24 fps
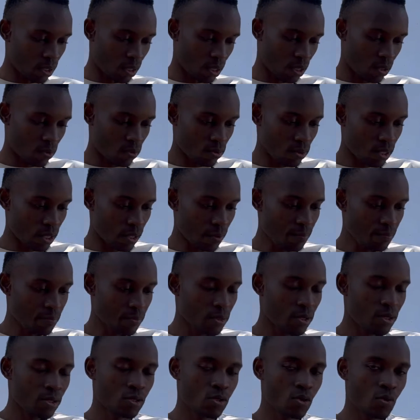Okay,
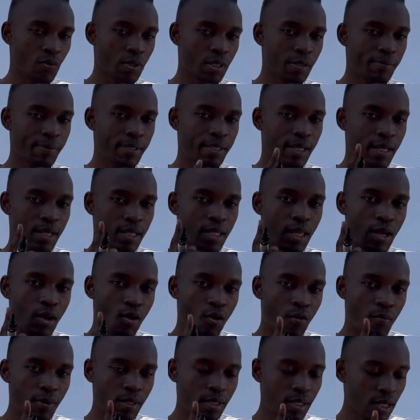so which means that the
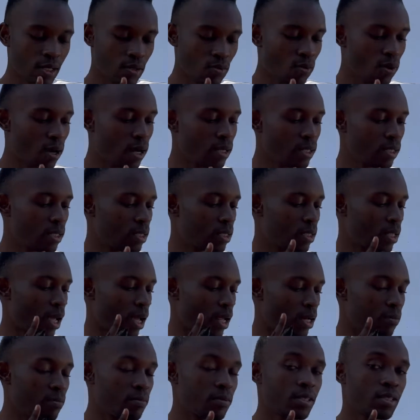omitted one is
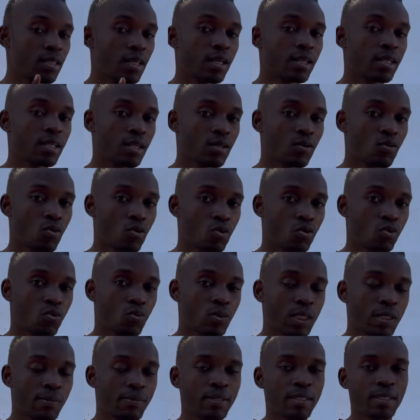administration cost,
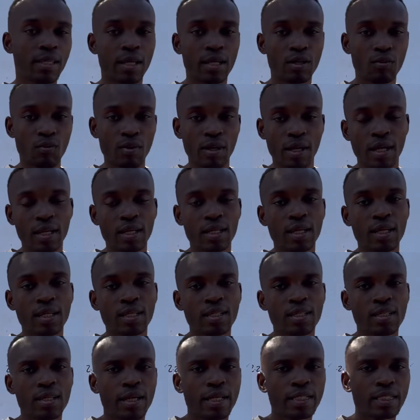which means that we can get
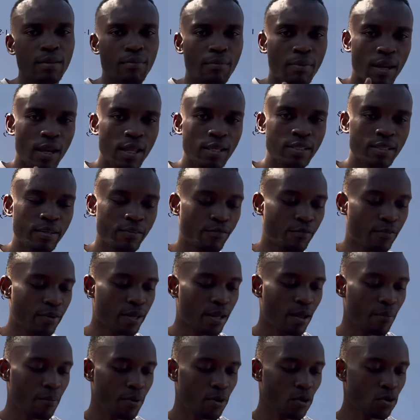it as a balancing figure
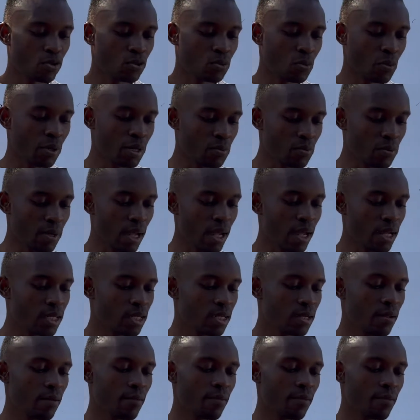because when we add